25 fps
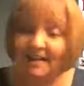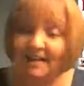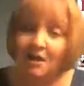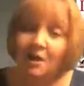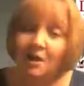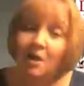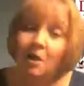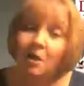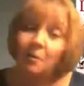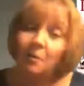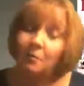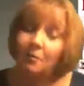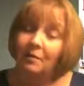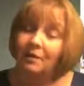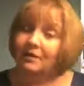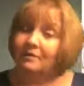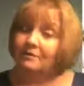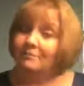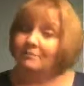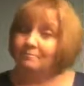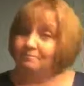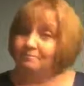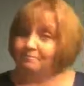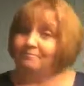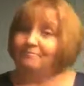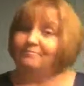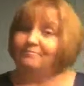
Hey, that was a